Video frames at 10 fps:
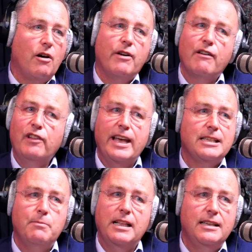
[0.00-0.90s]
of our
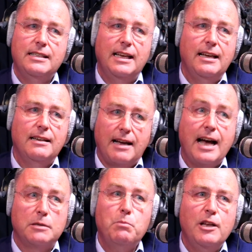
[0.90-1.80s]
flexibility
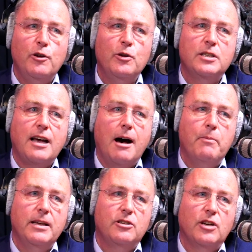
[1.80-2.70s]
has been used
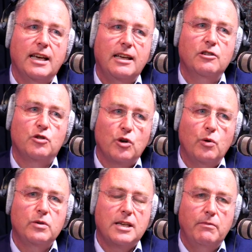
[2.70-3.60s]
up in trying to
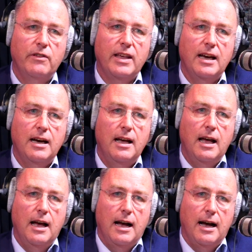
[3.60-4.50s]
control some of that.
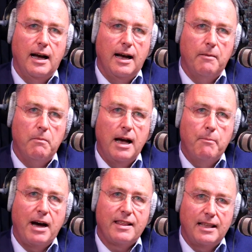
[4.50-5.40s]

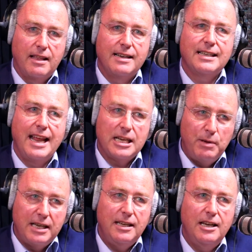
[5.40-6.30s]
But I think there is an
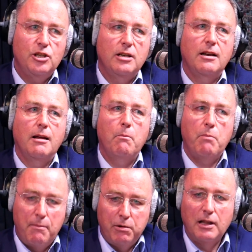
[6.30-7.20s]
expectation.
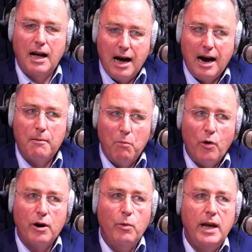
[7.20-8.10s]
People are
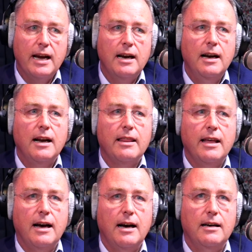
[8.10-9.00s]
more aware
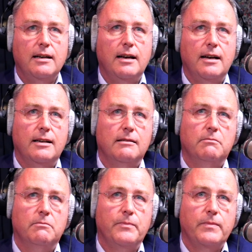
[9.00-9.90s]
that
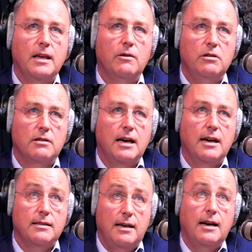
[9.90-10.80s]
used
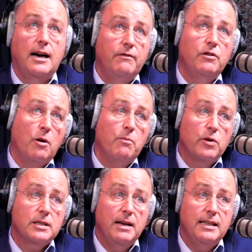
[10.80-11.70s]
cars have got more
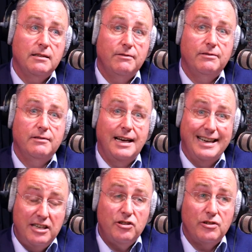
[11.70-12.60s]
expensive, and
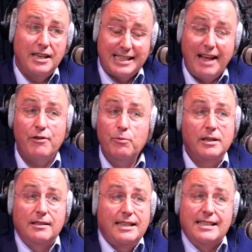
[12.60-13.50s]
interest rates,
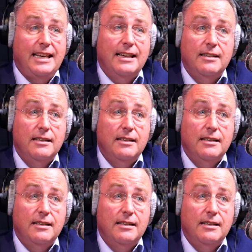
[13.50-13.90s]
everyone can see it,